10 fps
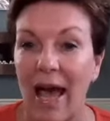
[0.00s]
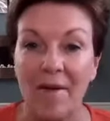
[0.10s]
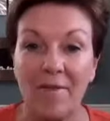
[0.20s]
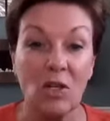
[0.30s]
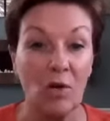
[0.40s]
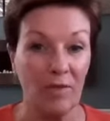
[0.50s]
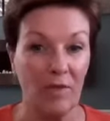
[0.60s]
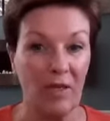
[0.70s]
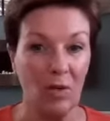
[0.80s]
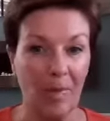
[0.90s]
having no
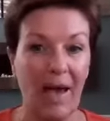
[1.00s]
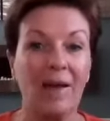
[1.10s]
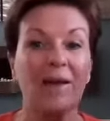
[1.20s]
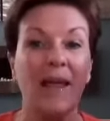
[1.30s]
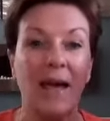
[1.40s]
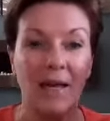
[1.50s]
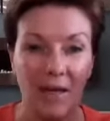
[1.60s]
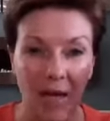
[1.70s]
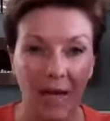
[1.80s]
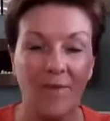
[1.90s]
fear about that
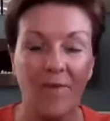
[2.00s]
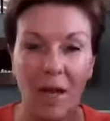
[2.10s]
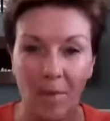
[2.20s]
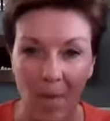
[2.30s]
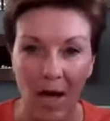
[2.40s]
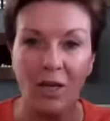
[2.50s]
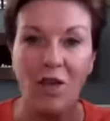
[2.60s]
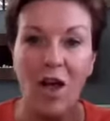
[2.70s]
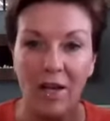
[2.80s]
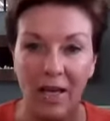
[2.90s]
not having that
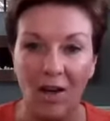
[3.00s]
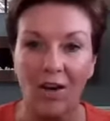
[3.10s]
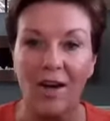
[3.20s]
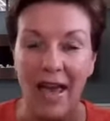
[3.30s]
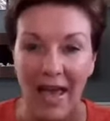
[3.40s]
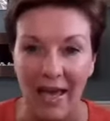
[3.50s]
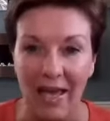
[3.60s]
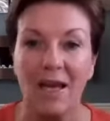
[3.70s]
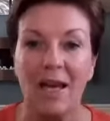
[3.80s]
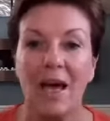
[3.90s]
monologue in our
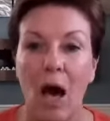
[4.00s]
head